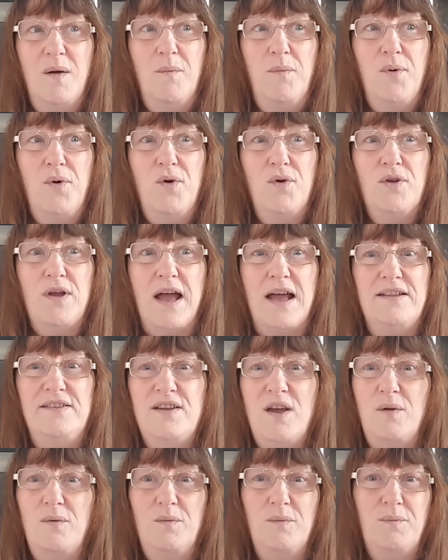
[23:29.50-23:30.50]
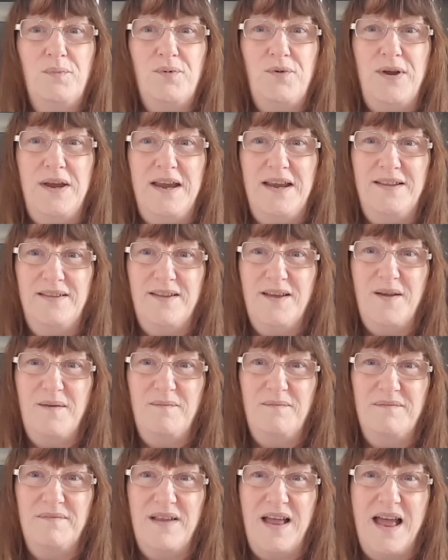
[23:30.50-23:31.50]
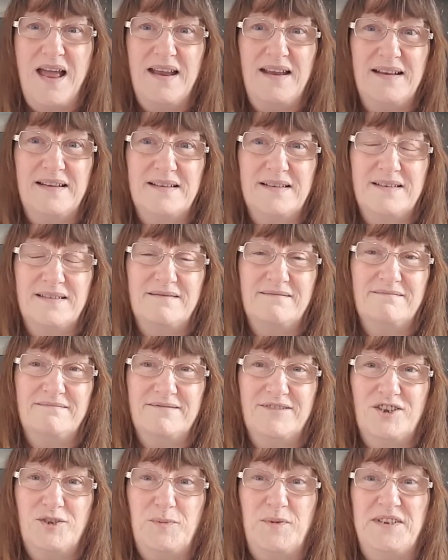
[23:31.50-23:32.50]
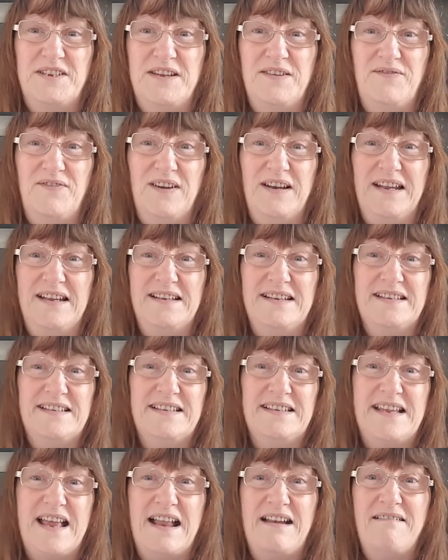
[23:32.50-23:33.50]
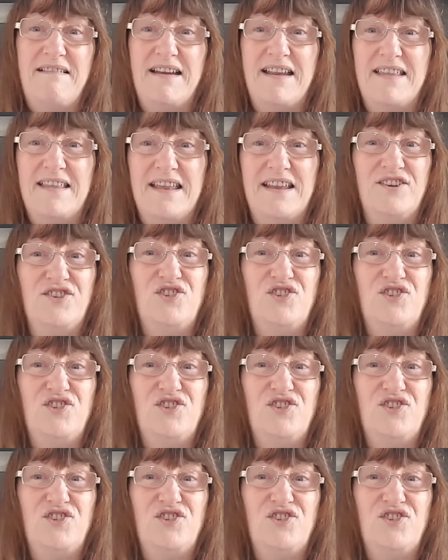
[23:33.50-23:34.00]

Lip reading: but I don't breed them like specifically to sell or anything.